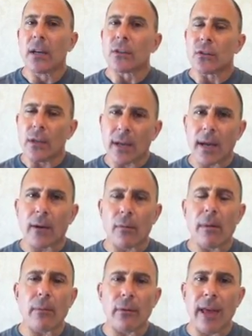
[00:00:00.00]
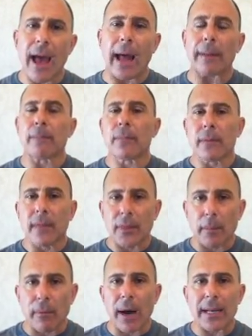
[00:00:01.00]
So you got to remember that
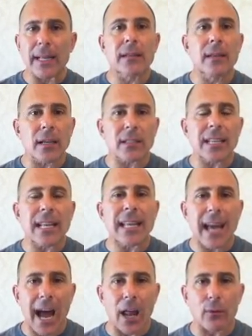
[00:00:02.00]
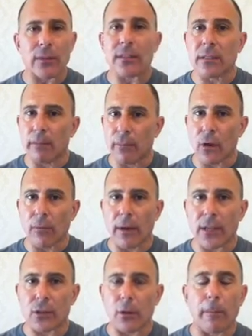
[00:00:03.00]
the body does need calories to build
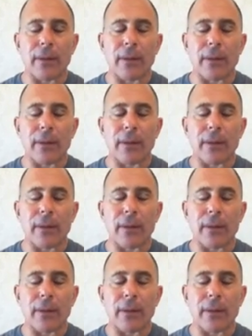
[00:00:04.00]
muscle,